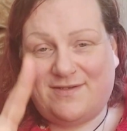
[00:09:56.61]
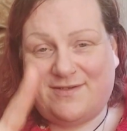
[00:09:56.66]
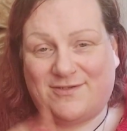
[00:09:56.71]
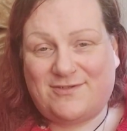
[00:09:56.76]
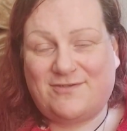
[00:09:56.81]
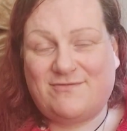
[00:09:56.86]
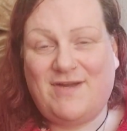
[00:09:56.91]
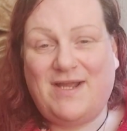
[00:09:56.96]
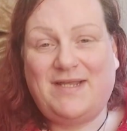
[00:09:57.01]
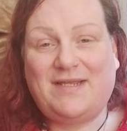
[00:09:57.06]

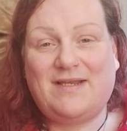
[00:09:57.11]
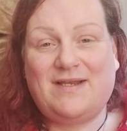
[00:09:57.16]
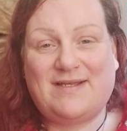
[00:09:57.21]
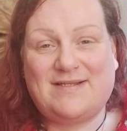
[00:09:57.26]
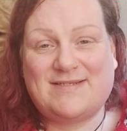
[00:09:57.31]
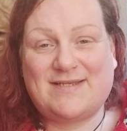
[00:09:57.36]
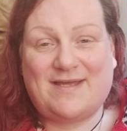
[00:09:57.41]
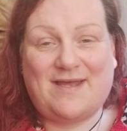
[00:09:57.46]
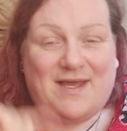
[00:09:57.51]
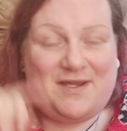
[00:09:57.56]
to
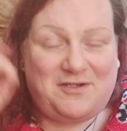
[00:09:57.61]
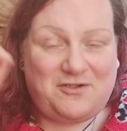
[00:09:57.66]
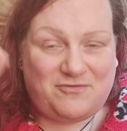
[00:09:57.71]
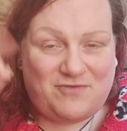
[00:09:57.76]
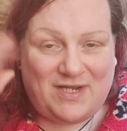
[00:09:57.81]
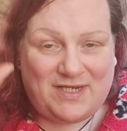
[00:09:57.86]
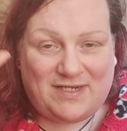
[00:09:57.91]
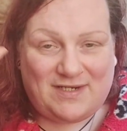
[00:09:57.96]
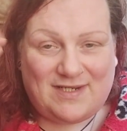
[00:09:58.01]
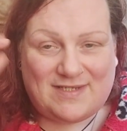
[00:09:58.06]
regulate it, and it
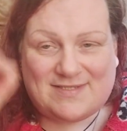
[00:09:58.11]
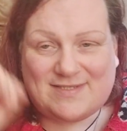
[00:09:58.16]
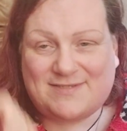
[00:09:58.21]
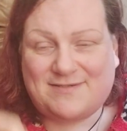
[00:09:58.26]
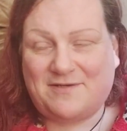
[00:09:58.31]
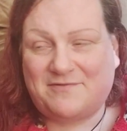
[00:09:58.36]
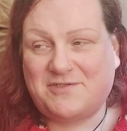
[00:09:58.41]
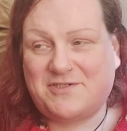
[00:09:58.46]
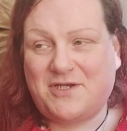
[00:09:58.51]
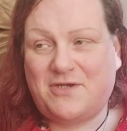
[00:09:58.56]
regulates the
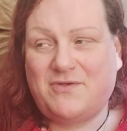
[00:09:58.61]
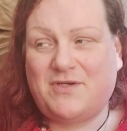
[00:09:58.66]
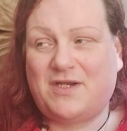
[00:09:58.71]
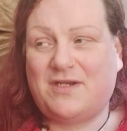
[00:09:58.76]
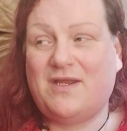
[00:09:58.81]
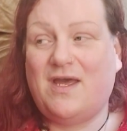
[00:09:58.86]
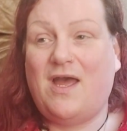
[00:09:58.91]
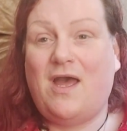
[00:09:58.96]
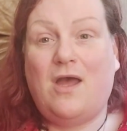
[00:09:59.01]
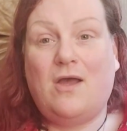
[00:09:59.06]

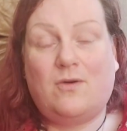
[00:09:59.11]
serotonin,